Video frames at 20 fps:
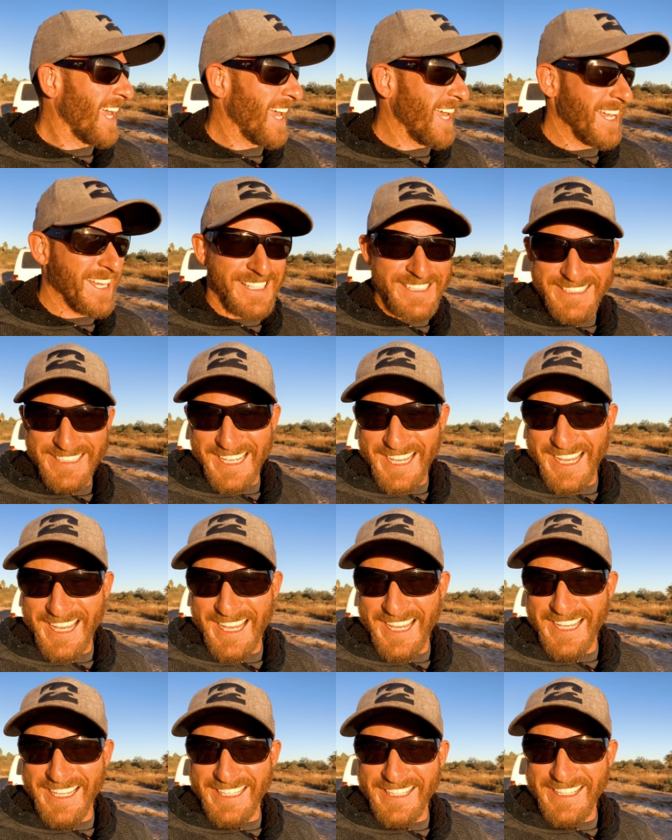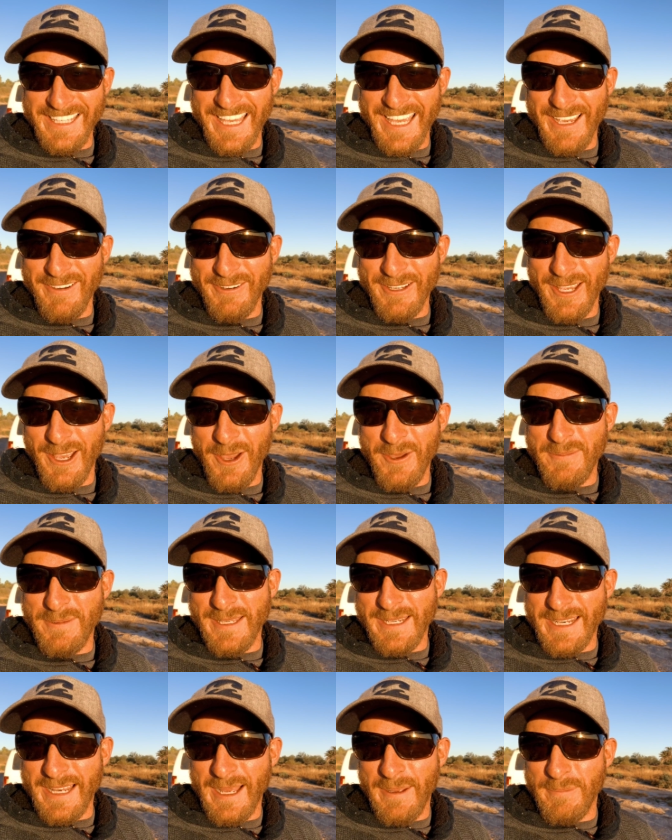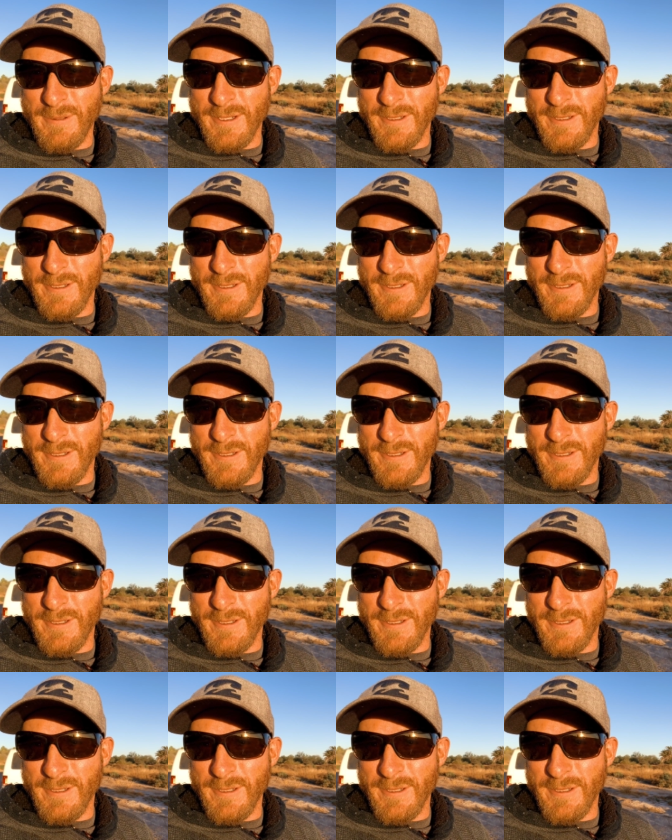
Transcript: And uh, yeah, we opened up,